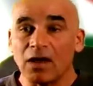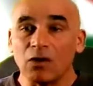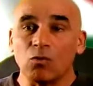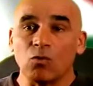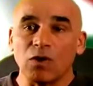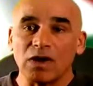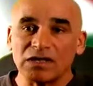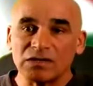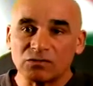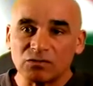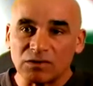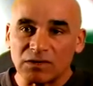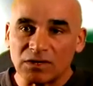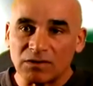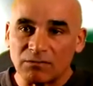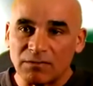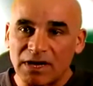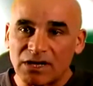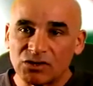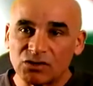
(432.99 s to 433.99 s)
and once
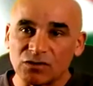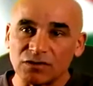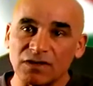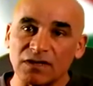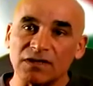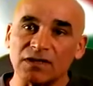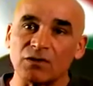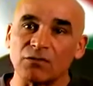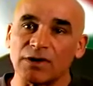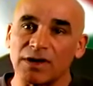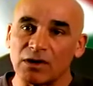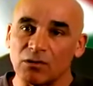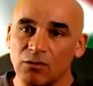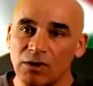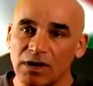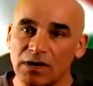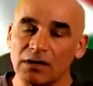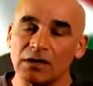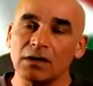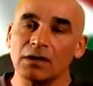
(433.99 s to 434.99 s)
we made sure that they ran
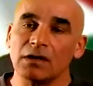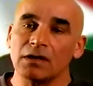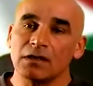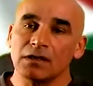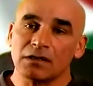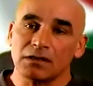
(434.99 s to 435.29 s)
away,